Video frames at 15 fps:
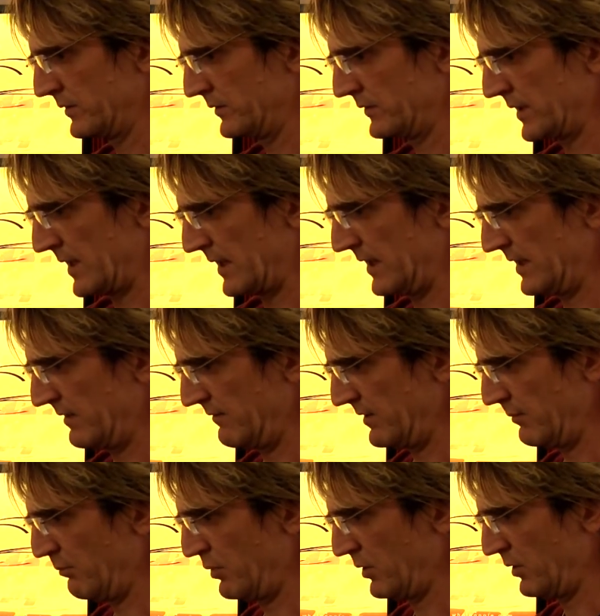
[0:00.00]
just kind of give
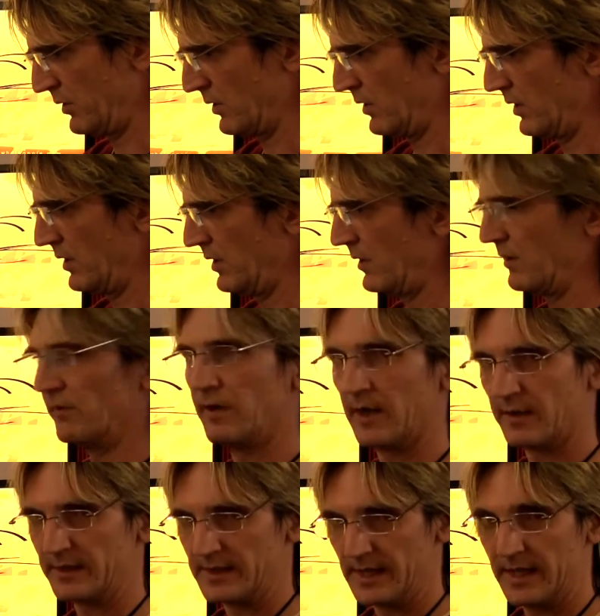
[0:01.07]
it a pull
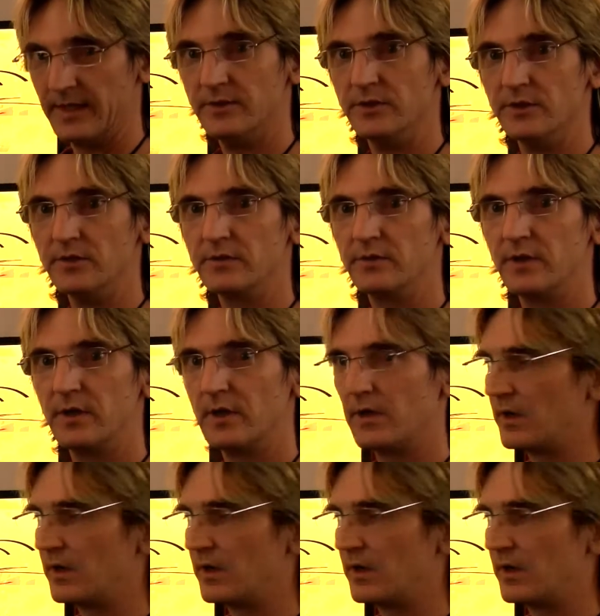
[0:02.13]
around the edges.